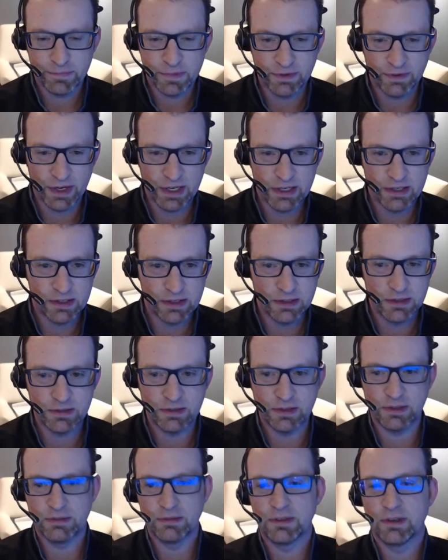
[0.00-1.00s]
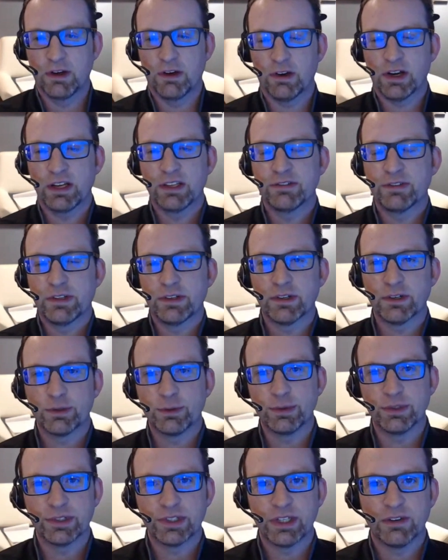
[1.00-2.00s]
devices and all kinds of other
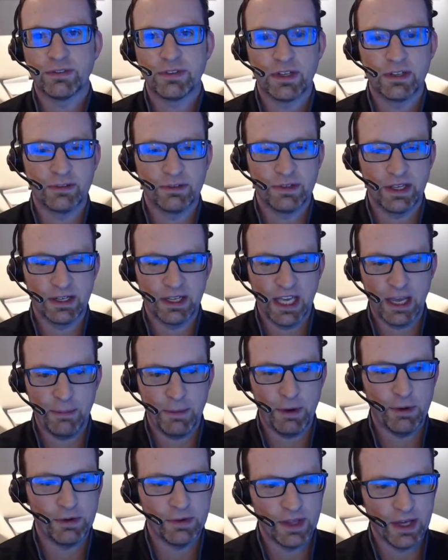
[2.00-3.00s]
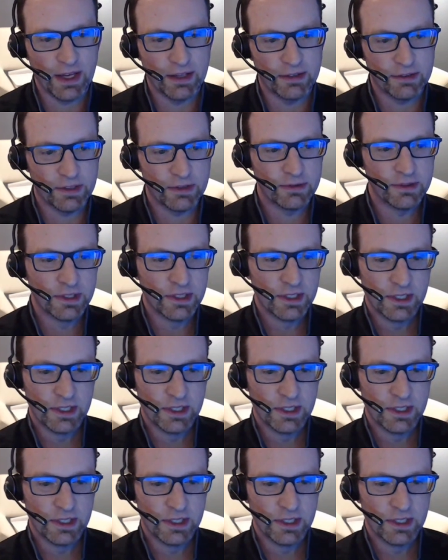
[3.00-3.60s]
cool stuff that came out of that. So